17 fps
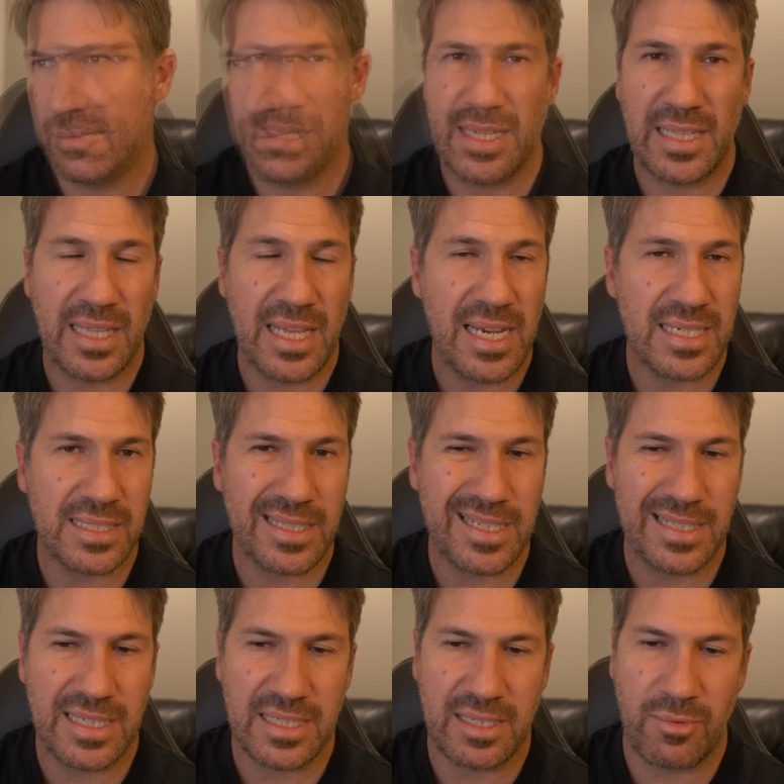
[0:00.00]
And then
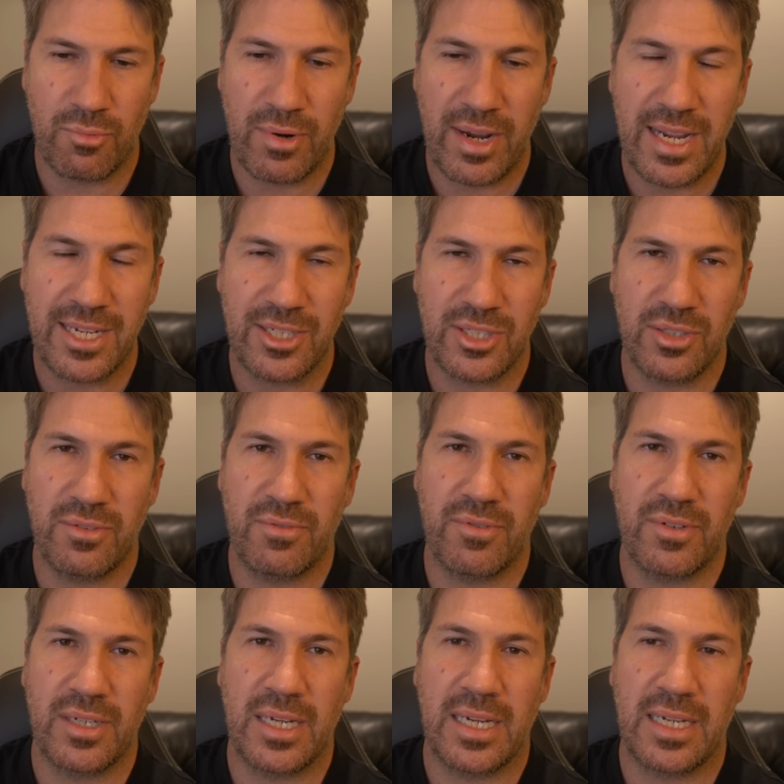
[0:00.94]
lastly, there's a range
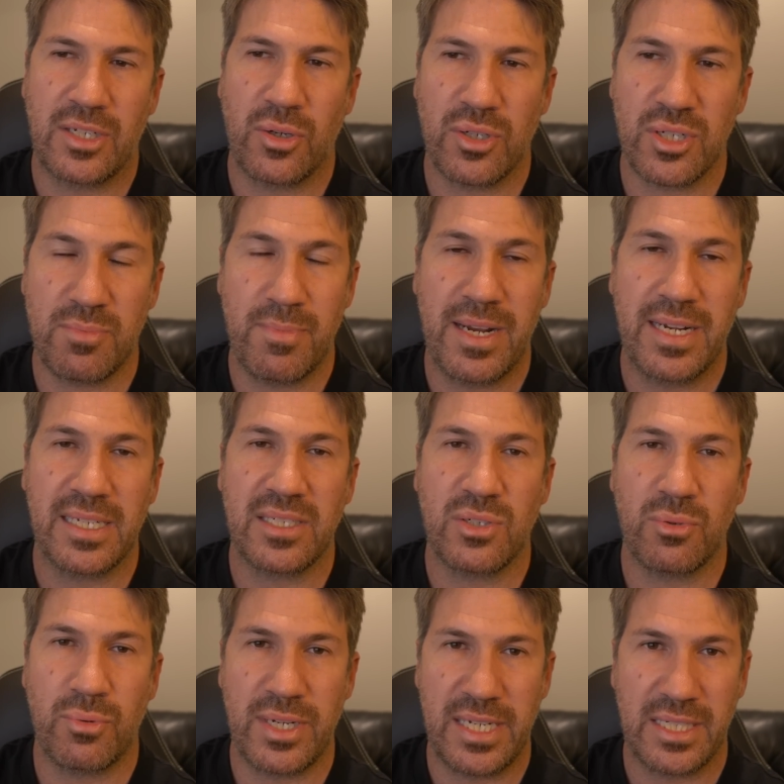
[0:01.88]
of cosmetic
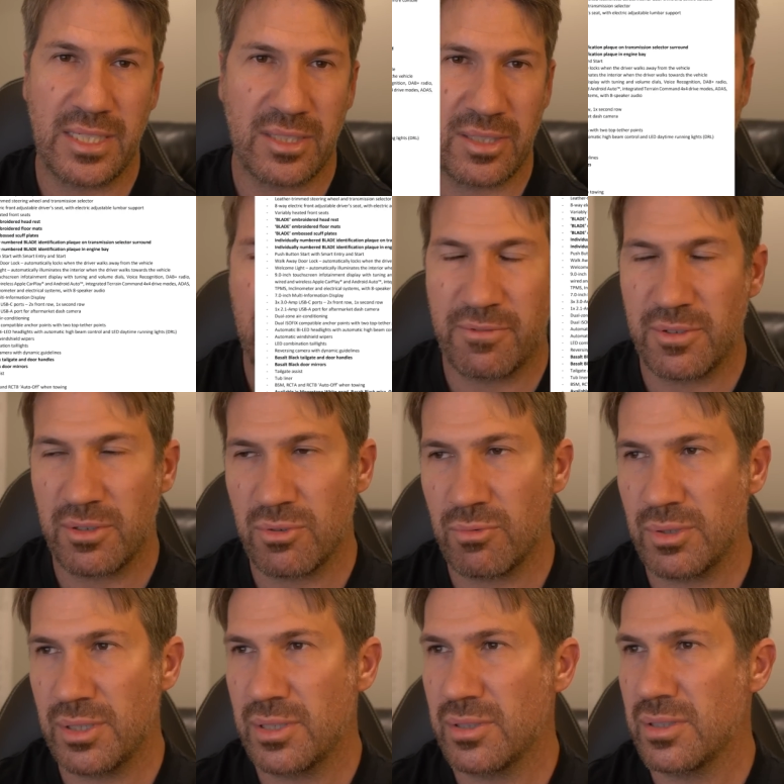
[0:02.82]
tweaks like different
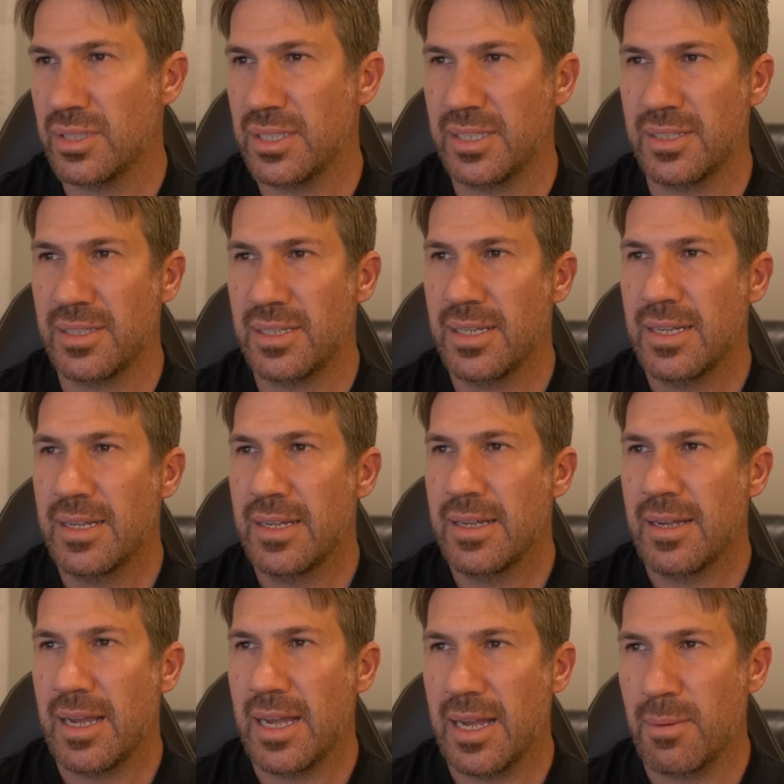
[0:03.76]
grille and
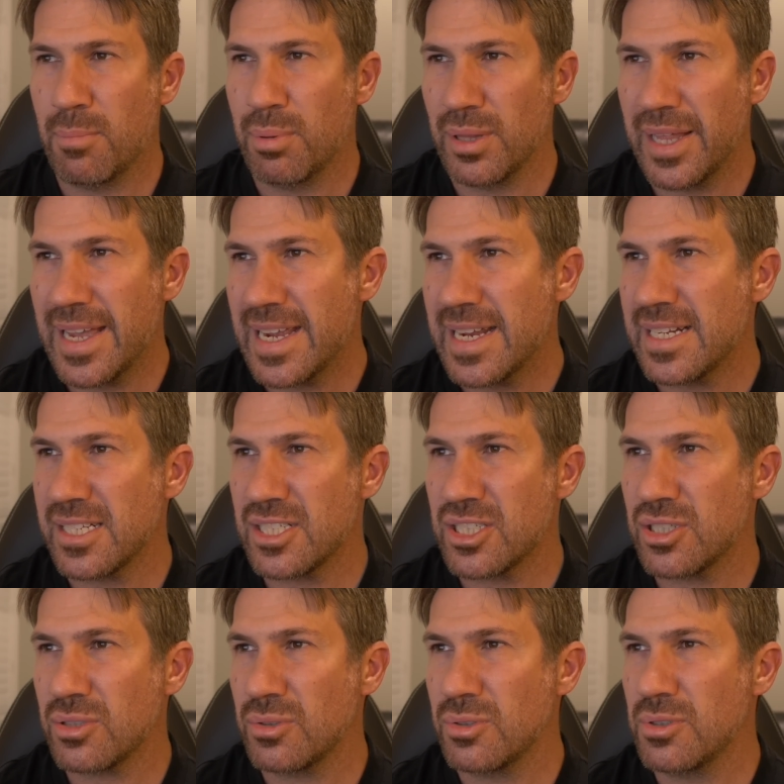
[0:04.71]
Blade
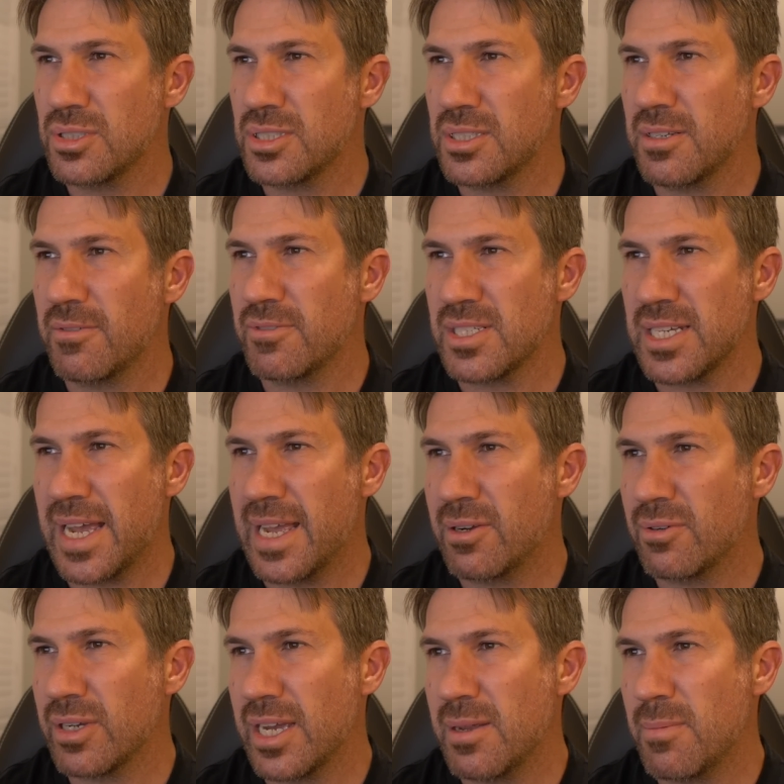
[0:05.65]
exclusive
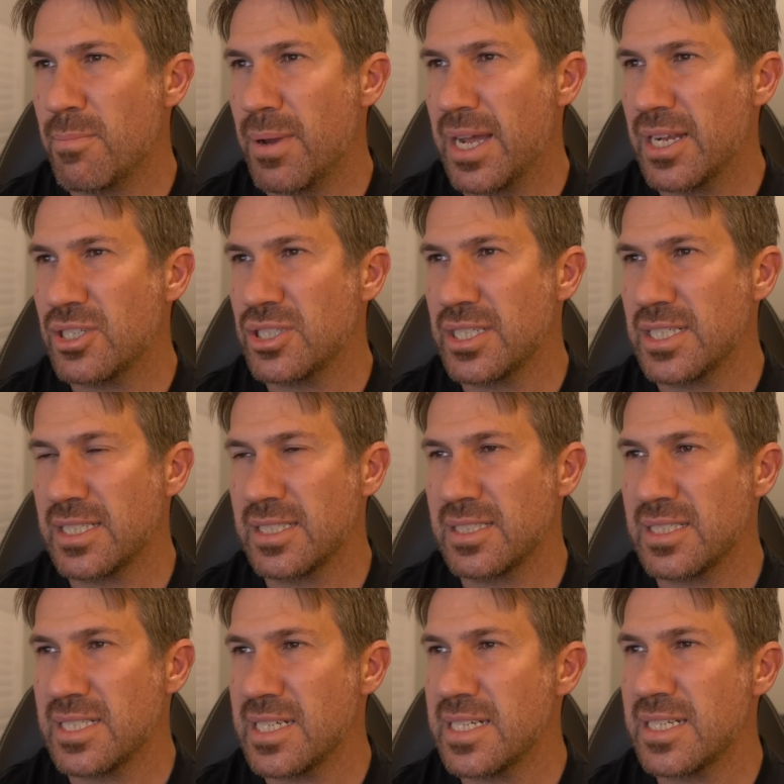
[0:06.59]
tailgate
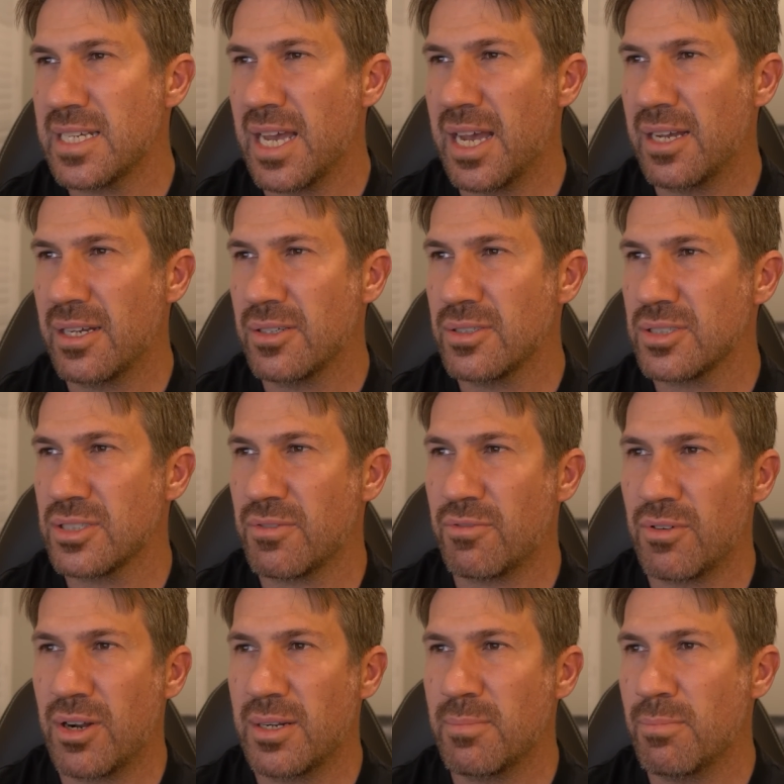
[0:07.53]
badging, decals,
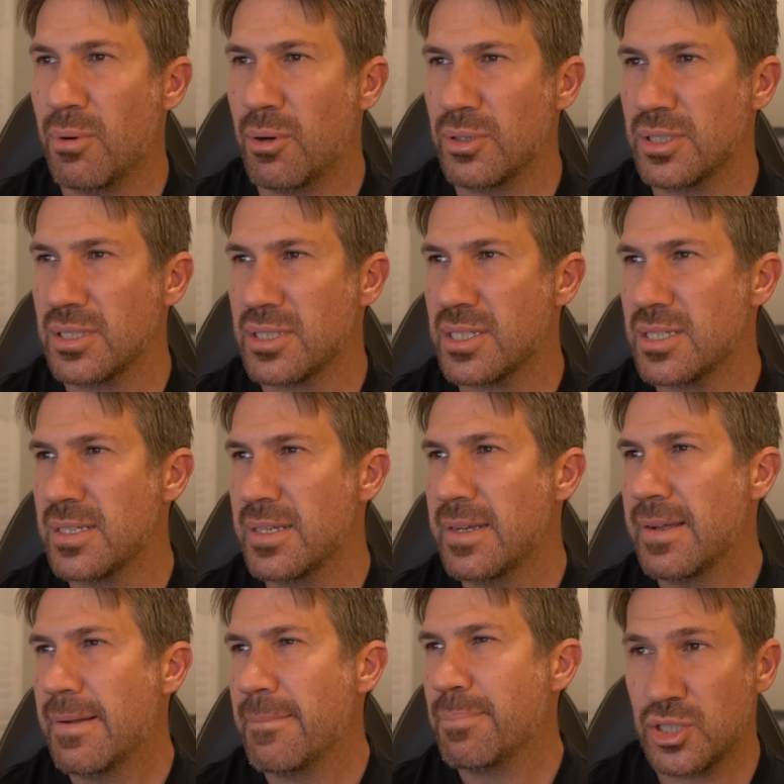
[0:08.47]
front bonnet,
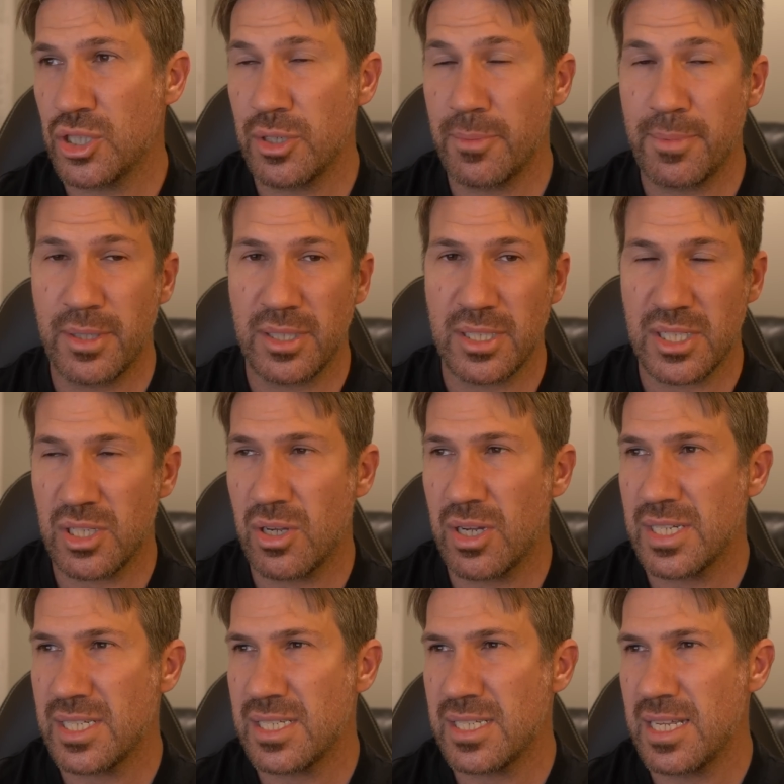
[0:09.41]
tubular
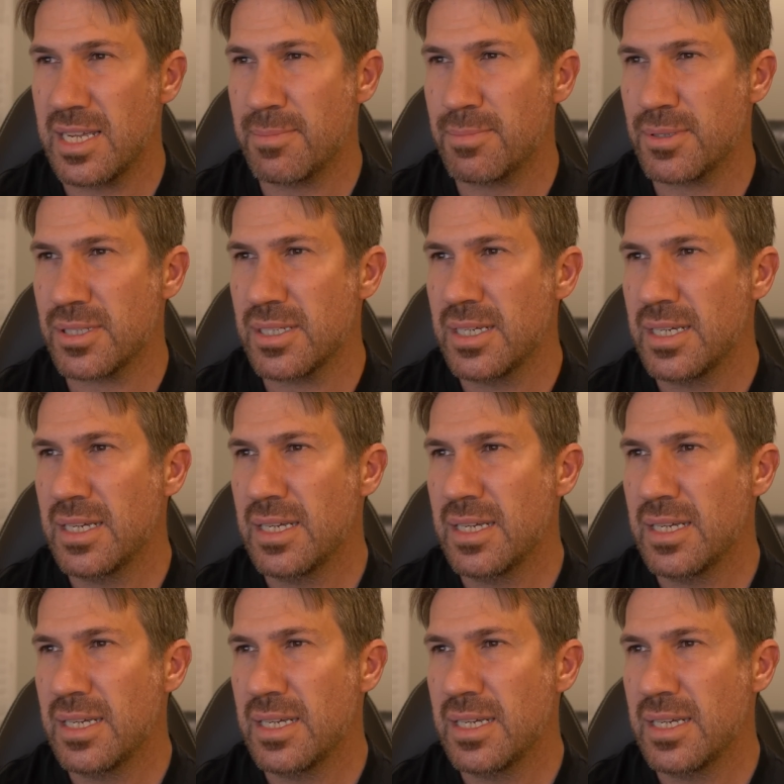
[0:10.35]
side steps,